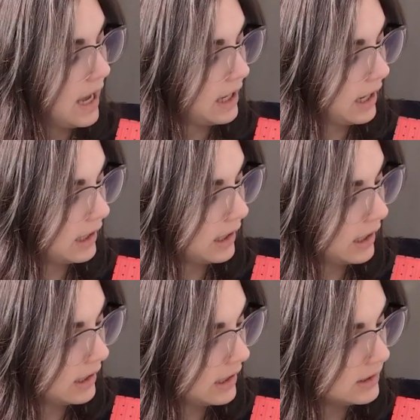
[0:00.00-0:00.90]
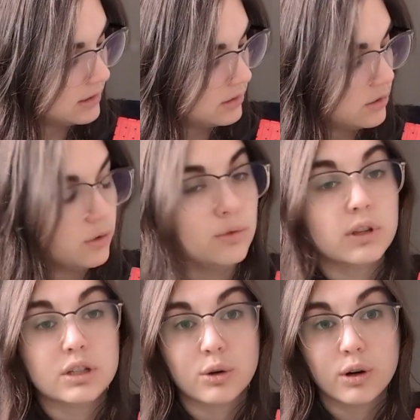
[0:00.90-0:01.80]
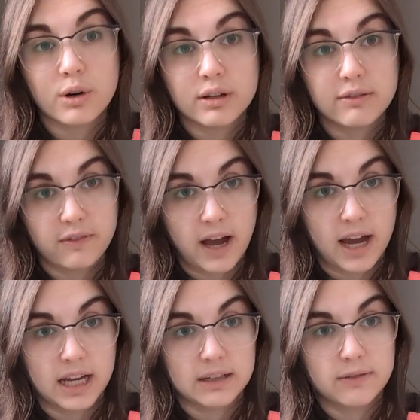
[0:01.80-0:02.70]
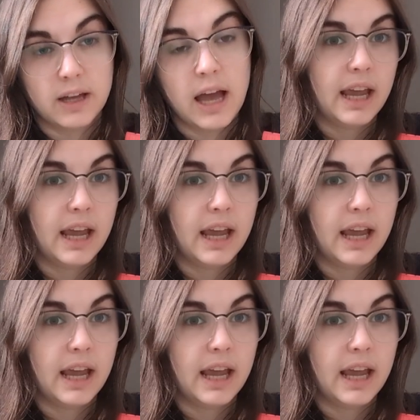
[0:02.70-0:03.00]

and I get to the door on 5